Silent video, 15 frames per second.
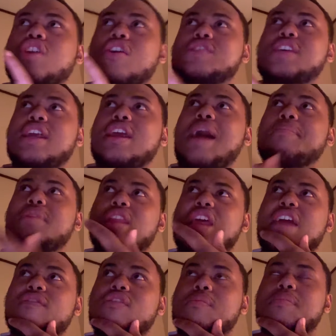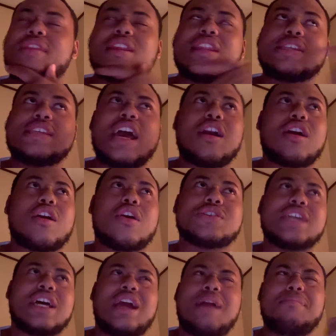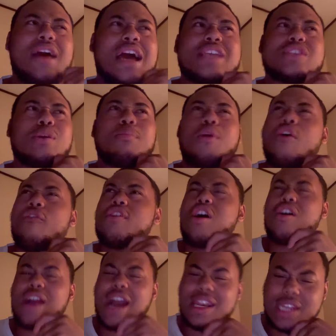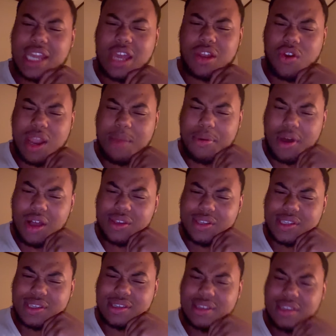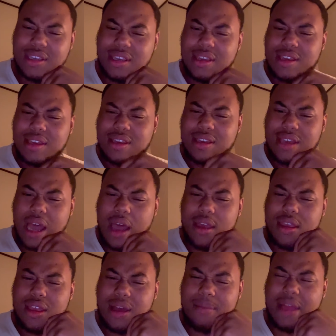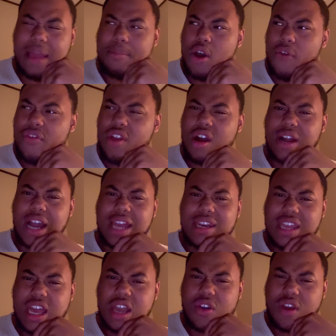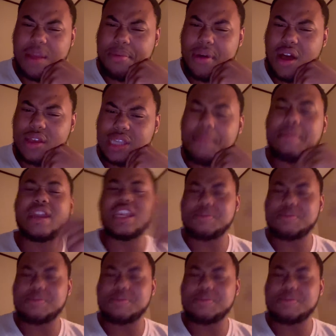girl said it, I believed her. But then the second girl said, I'm like, so both of y'all got dead grandpas? I'm like, both of y'all got dead grandpas? I mean, it's